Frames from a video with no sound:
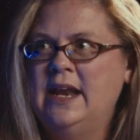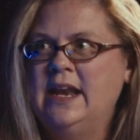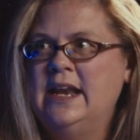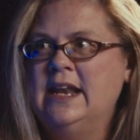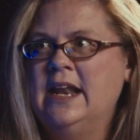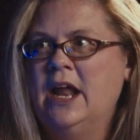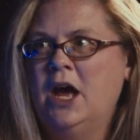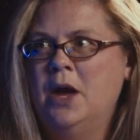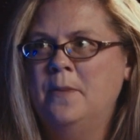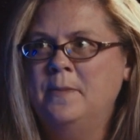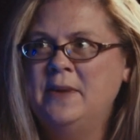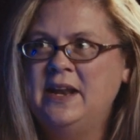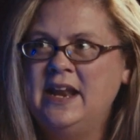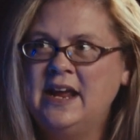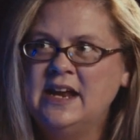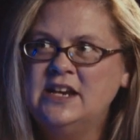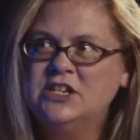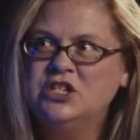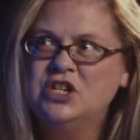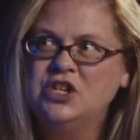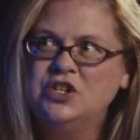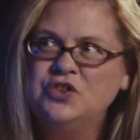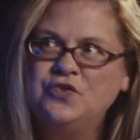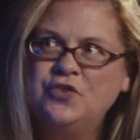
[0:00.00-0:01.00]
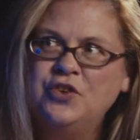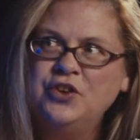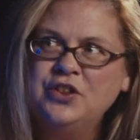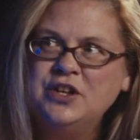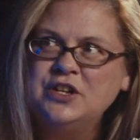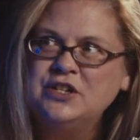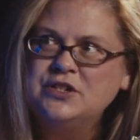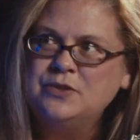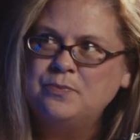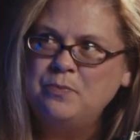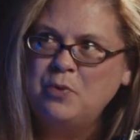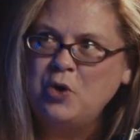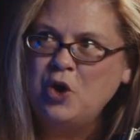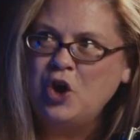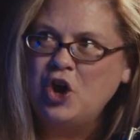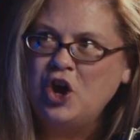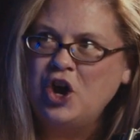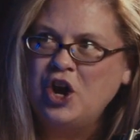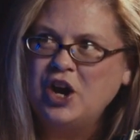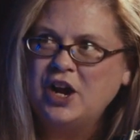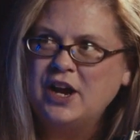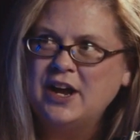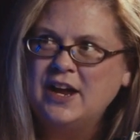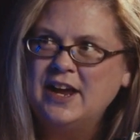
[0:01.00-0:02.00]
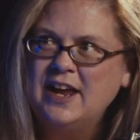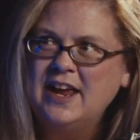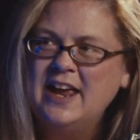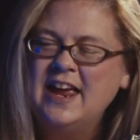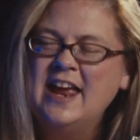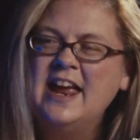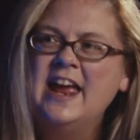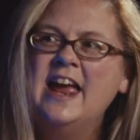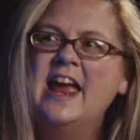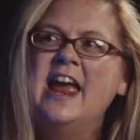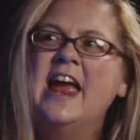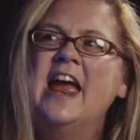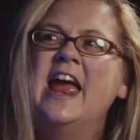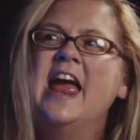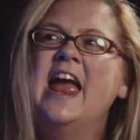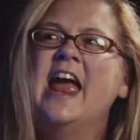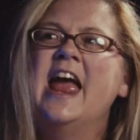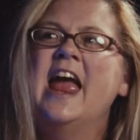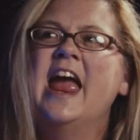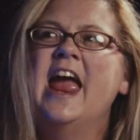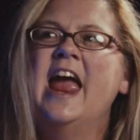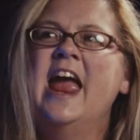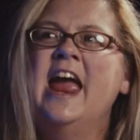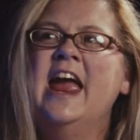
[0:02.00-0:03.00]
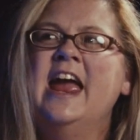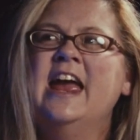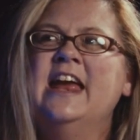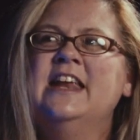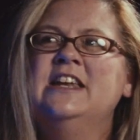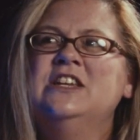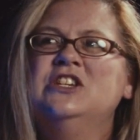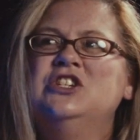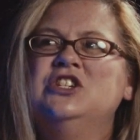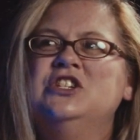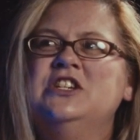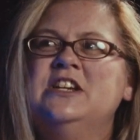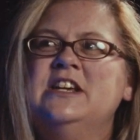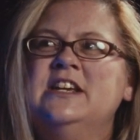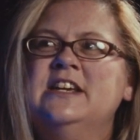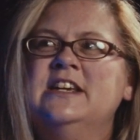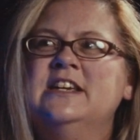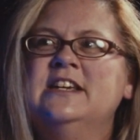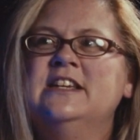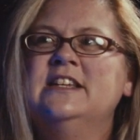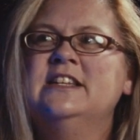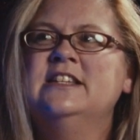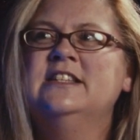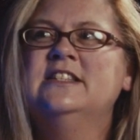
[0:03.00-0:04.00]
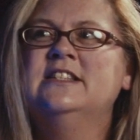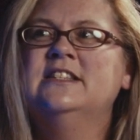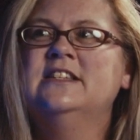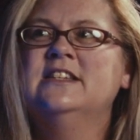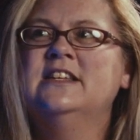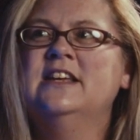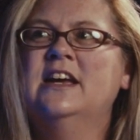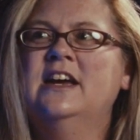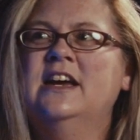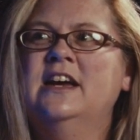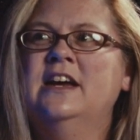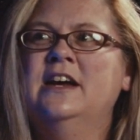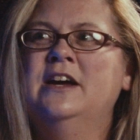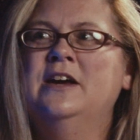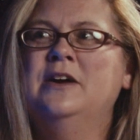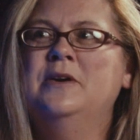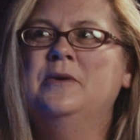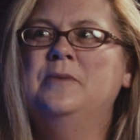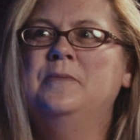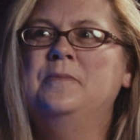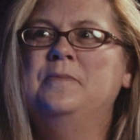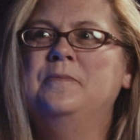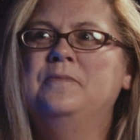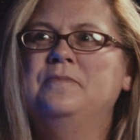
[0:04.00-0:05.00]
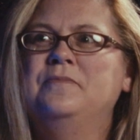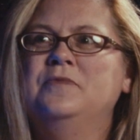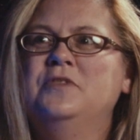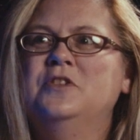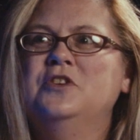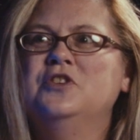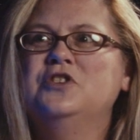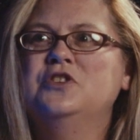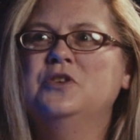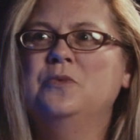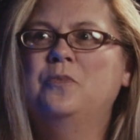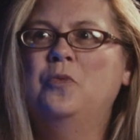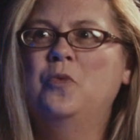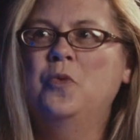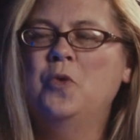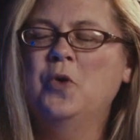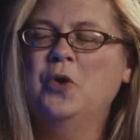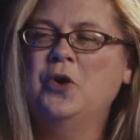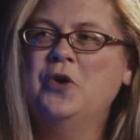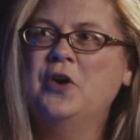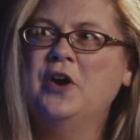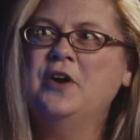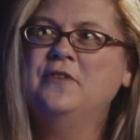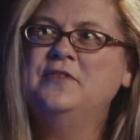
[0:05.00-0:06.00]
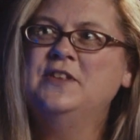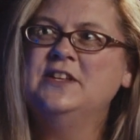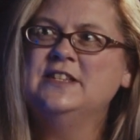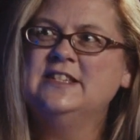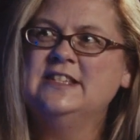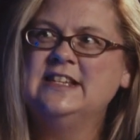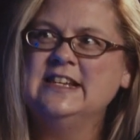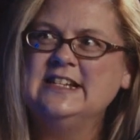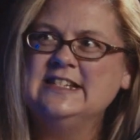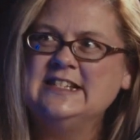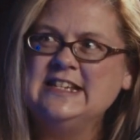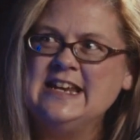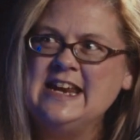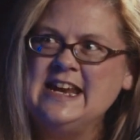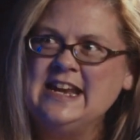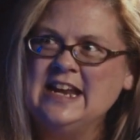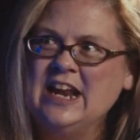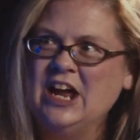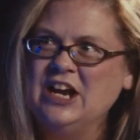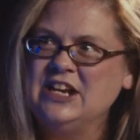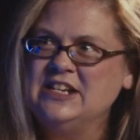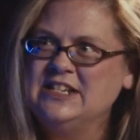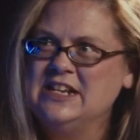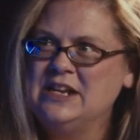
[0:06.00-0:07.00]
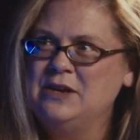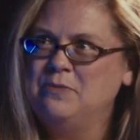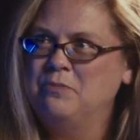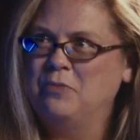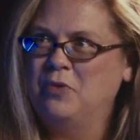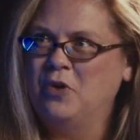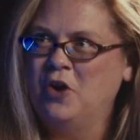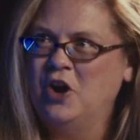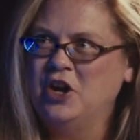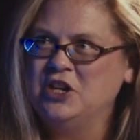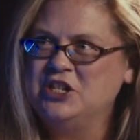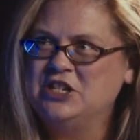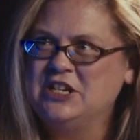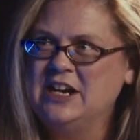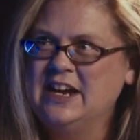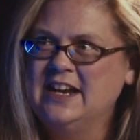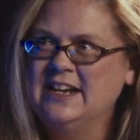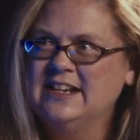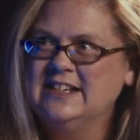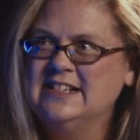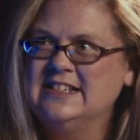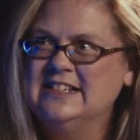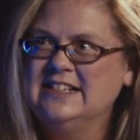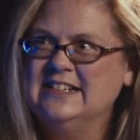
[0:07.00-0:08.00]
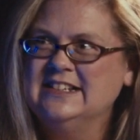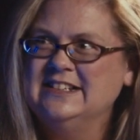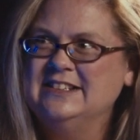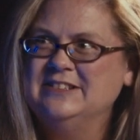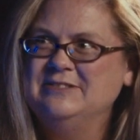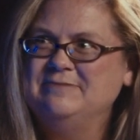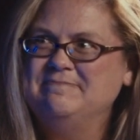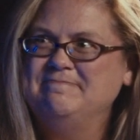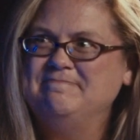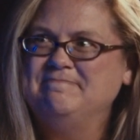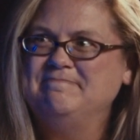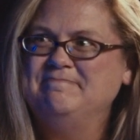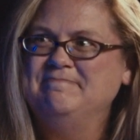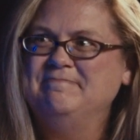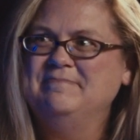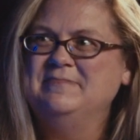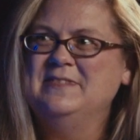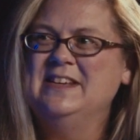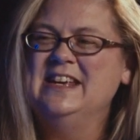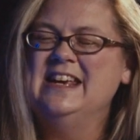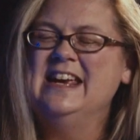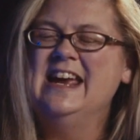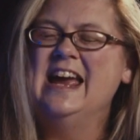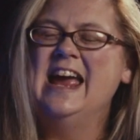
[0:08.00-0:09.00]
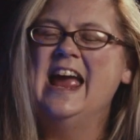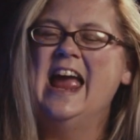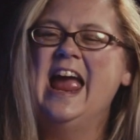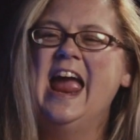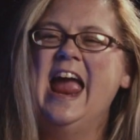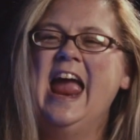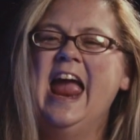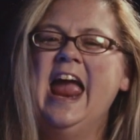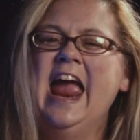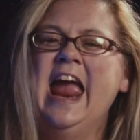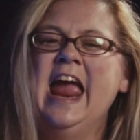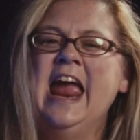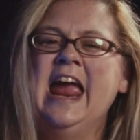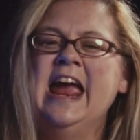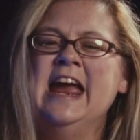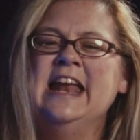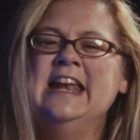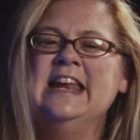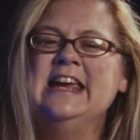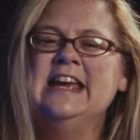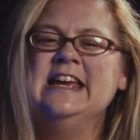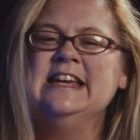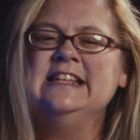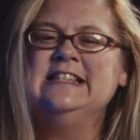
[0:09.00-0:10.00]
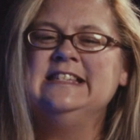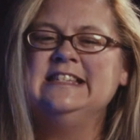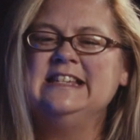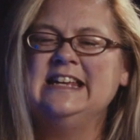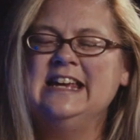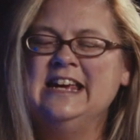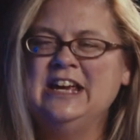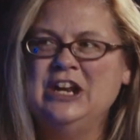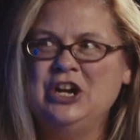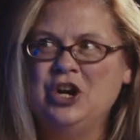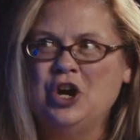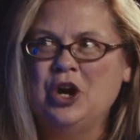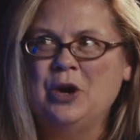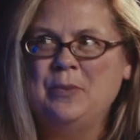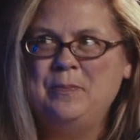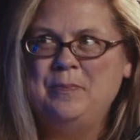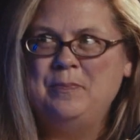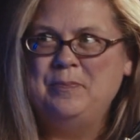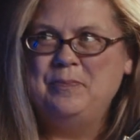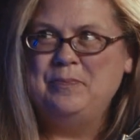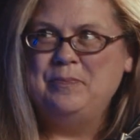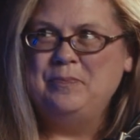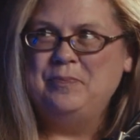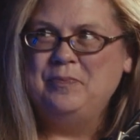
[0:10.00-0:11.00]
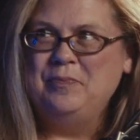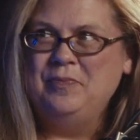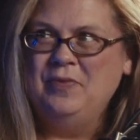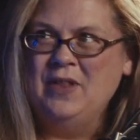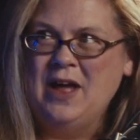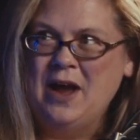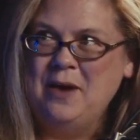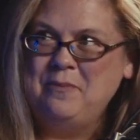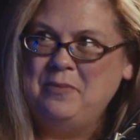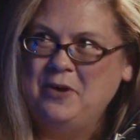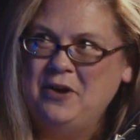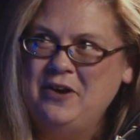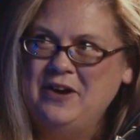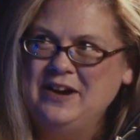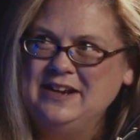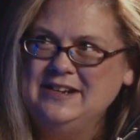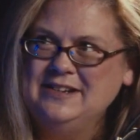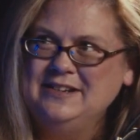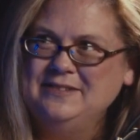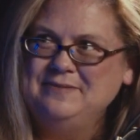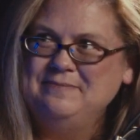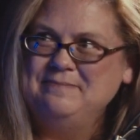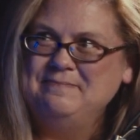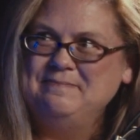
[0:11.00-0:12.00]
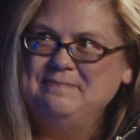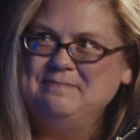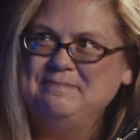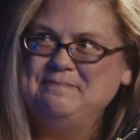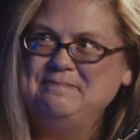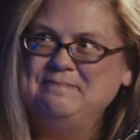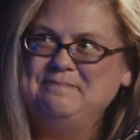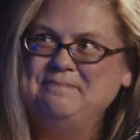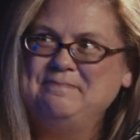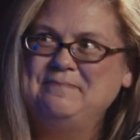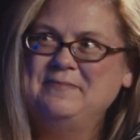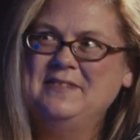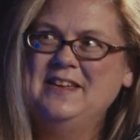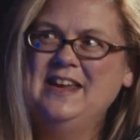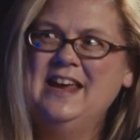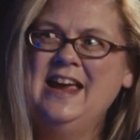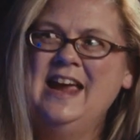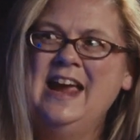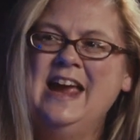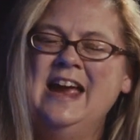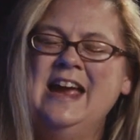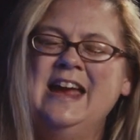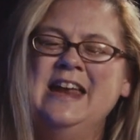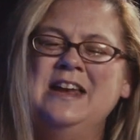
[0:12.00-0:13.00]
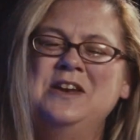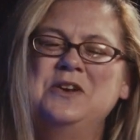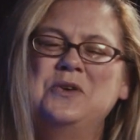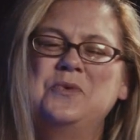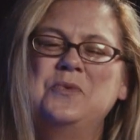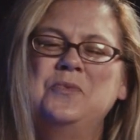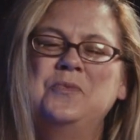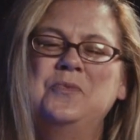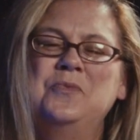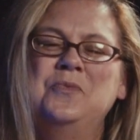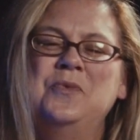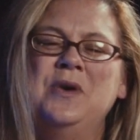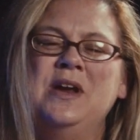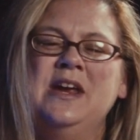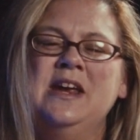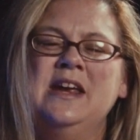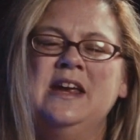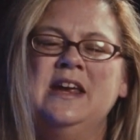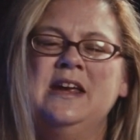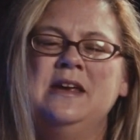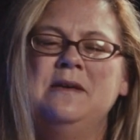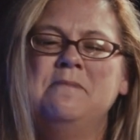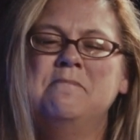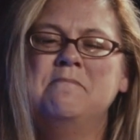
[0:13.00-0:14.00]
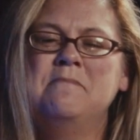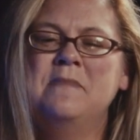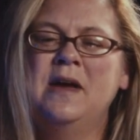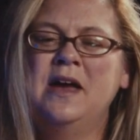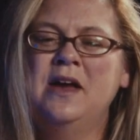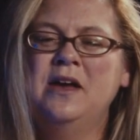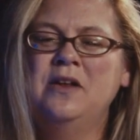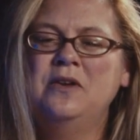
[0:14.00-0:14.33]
nominations for this book and she is um, the supporter of the 1619 Project. Mm. And it's in our library. And we met